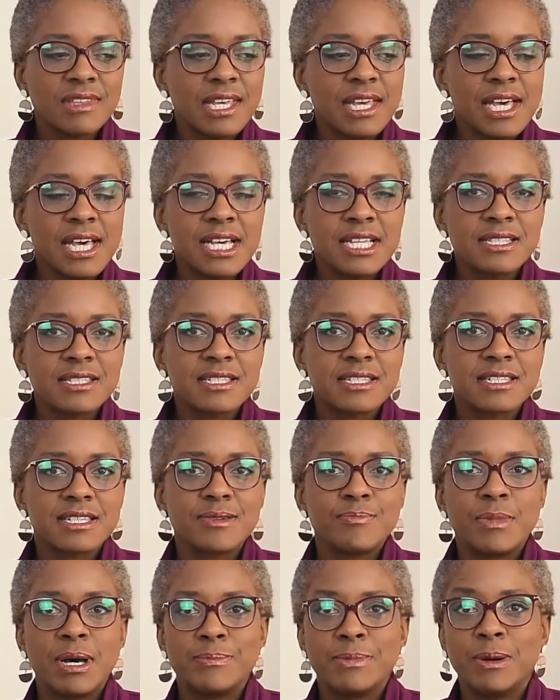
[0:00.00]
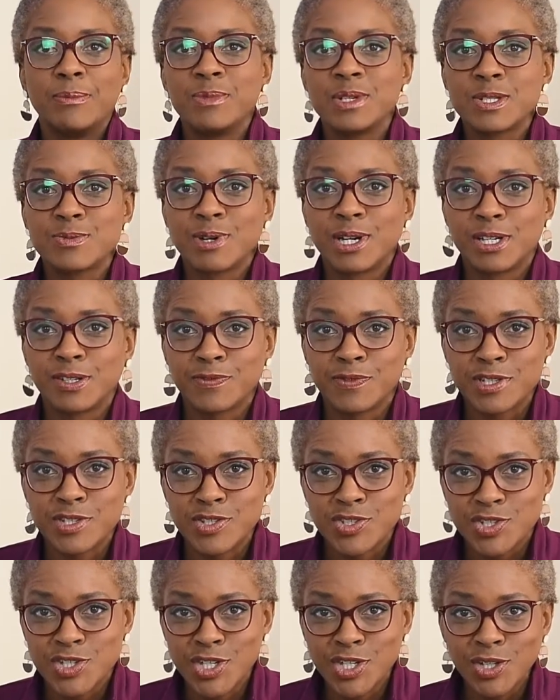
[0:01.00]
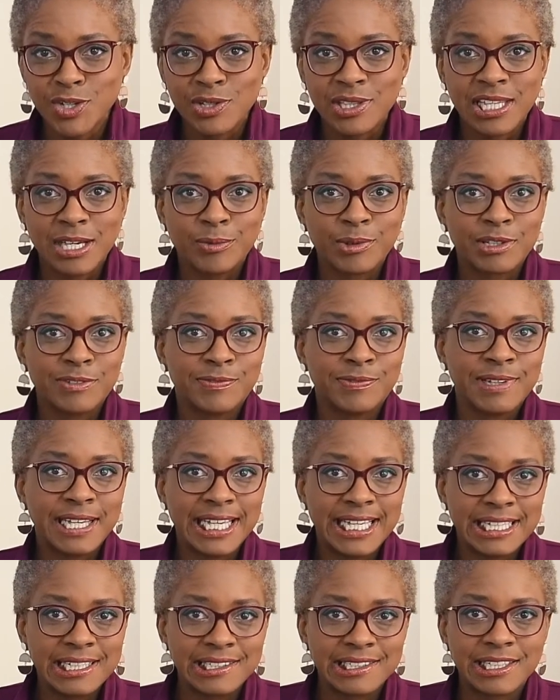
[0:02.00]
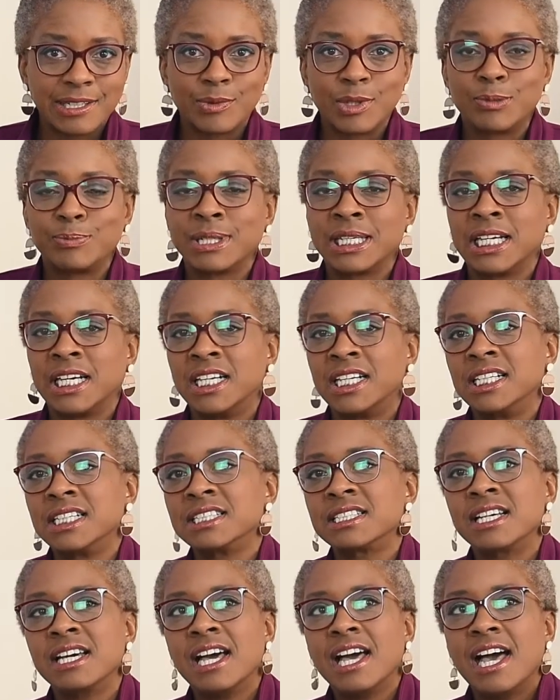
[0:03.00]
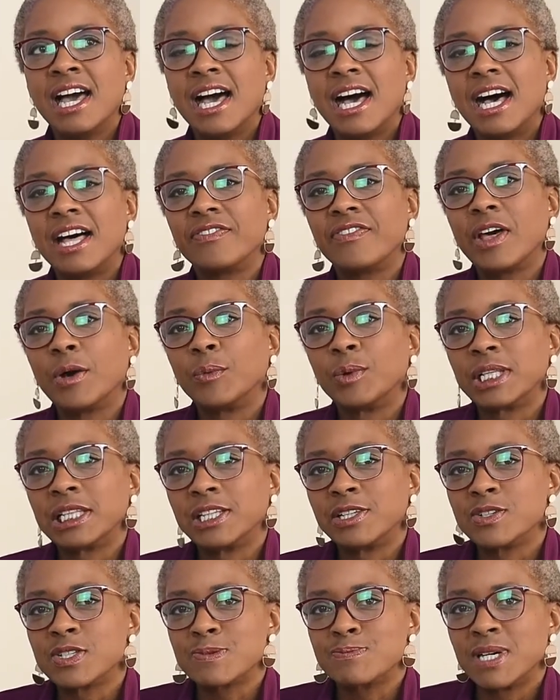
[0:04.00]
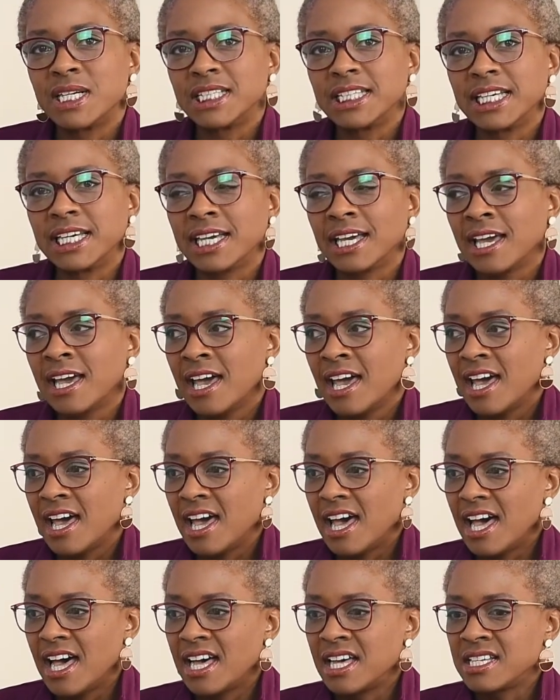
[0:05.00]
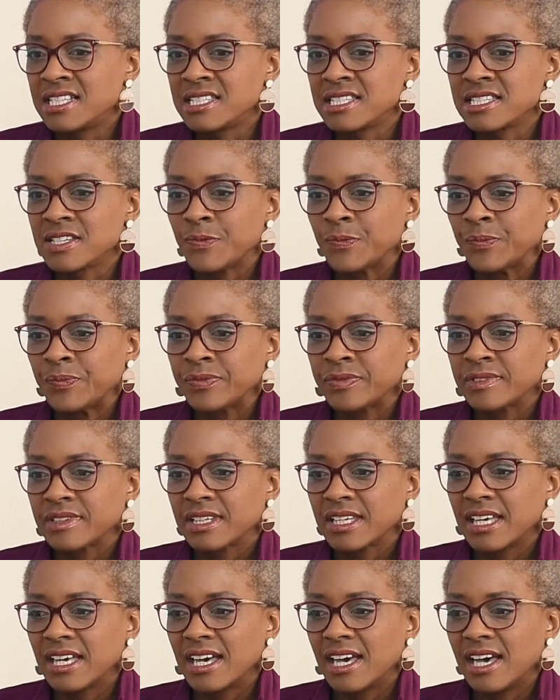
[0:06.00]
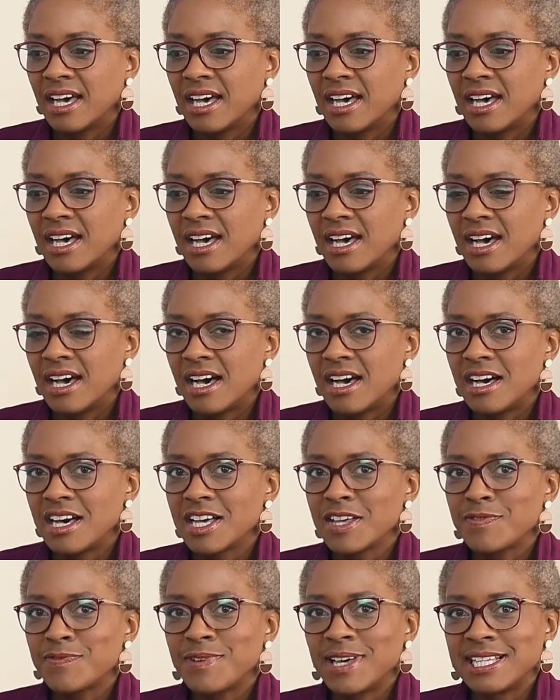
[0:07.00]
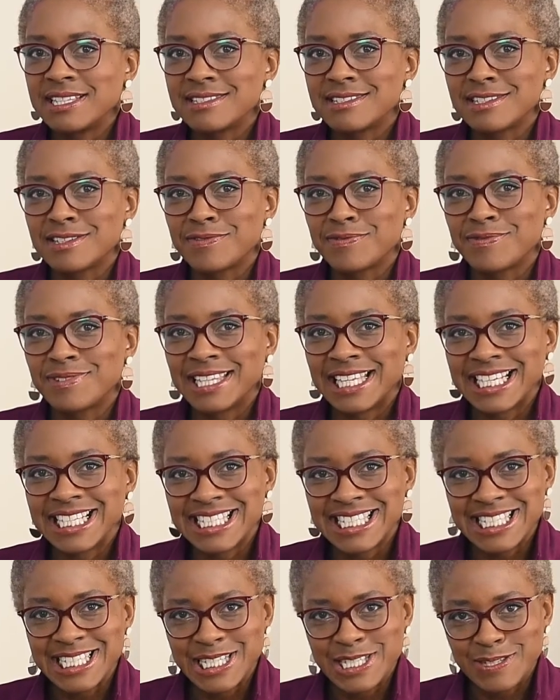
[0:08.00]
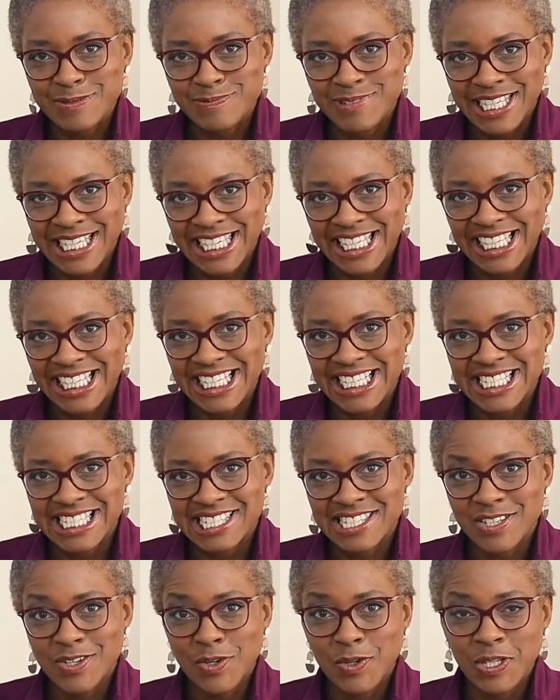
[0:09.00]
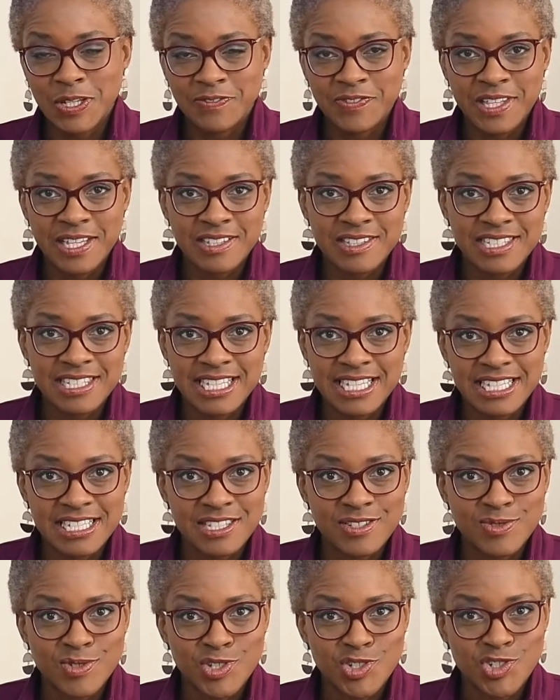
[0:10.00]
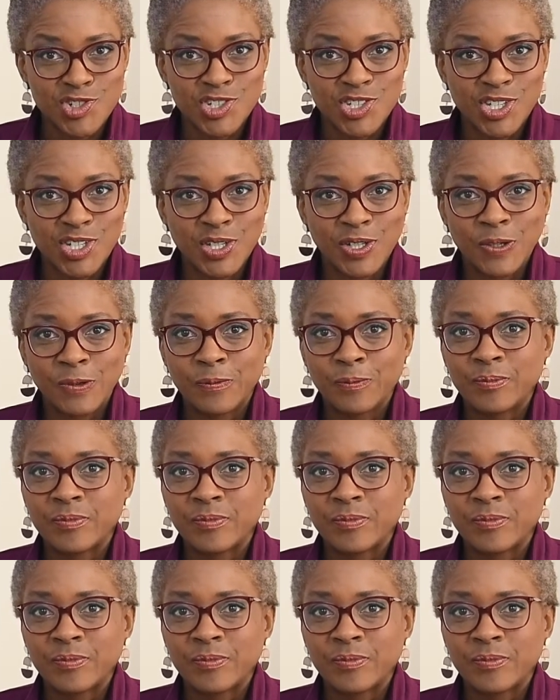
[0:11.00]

And my mum was worried for us too, that we'd fail, that we'd be hurt, and that we'd lose money. And I felt deflated because all of those things were true.